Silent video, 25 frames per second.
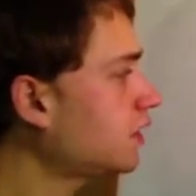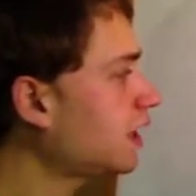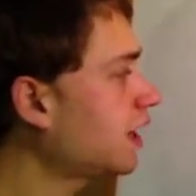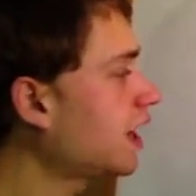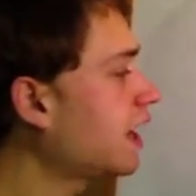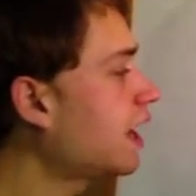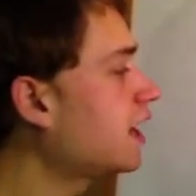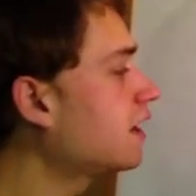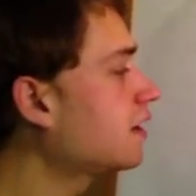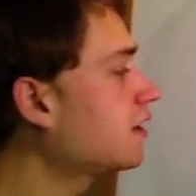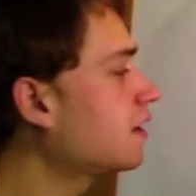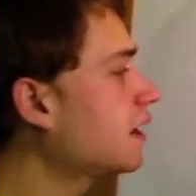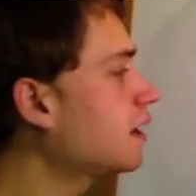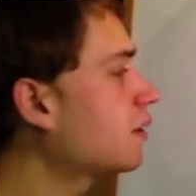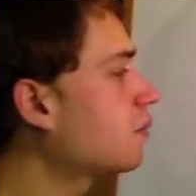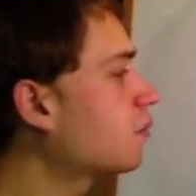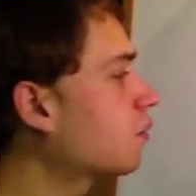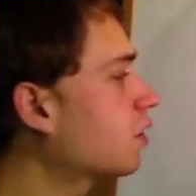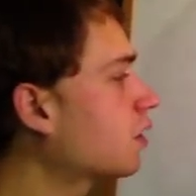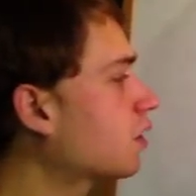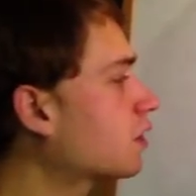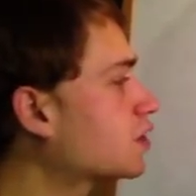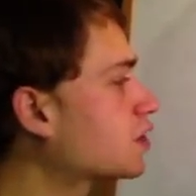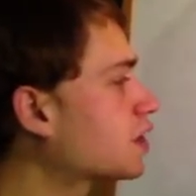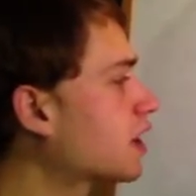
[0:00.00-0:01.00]
and it
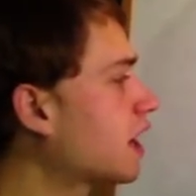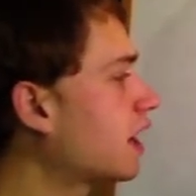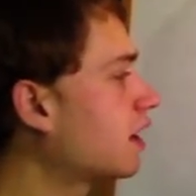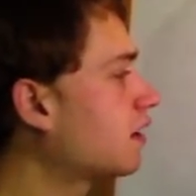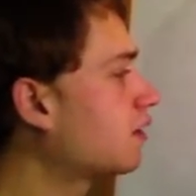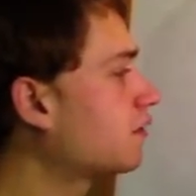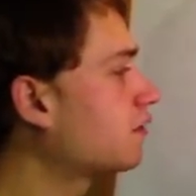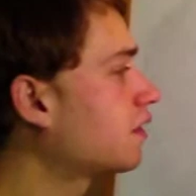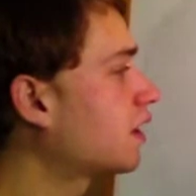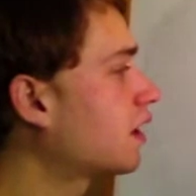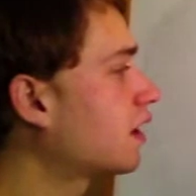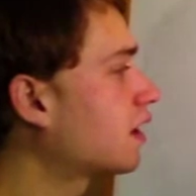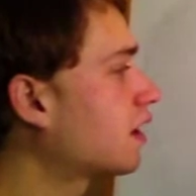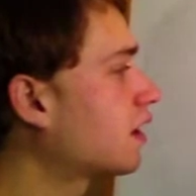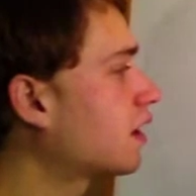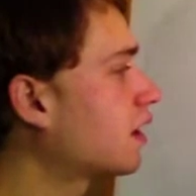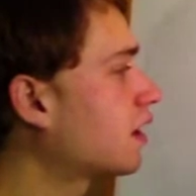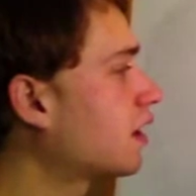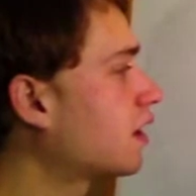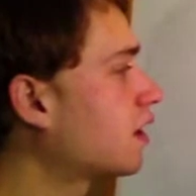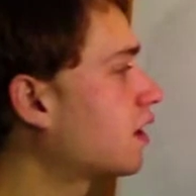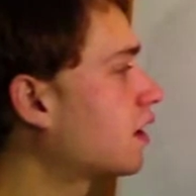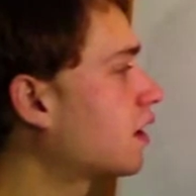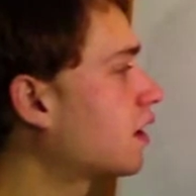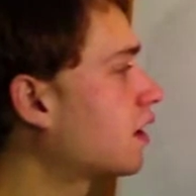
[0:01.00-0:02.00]
works kind of like
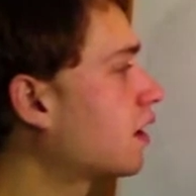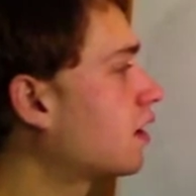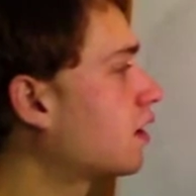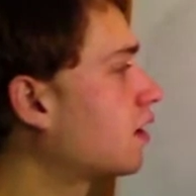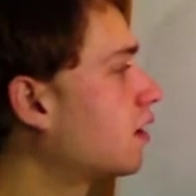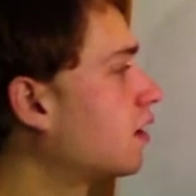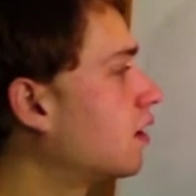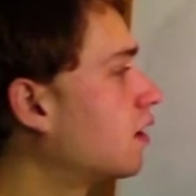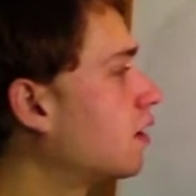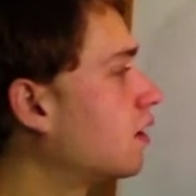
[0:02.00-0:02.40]
a